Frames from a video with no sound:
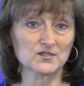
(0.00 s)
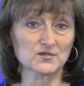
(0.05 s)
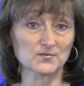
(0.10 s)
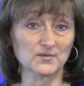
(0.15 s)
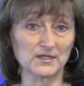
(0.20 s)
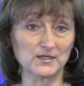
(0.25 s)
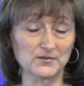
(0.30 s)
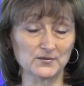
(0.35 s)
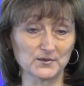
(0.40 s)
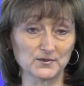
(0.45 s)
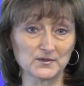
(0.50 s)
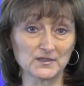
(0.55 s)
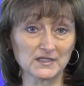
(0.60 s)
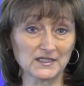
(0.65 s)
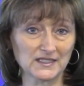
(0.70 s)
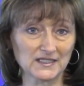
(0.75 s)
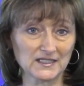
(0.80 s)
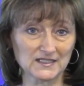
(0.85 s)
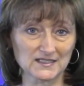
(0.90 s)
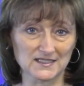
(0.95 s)
to recruit
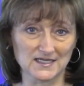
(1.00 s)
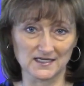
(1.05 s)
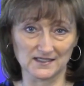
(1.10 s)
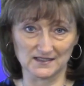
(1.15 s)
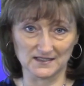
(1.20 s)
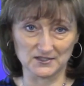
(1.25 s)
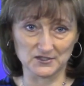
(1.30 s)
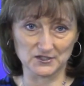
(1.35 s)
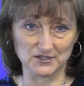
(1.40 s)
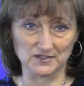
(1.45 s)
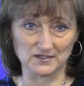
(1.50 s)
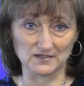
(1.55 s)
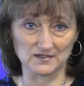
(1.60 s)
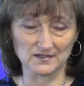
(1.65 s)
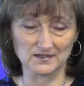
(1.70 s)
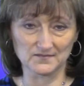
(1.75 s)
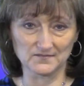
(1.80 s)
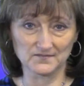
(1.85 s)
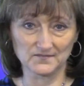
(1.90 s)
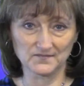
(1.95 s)
cleaning
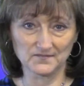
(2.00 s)
technicians.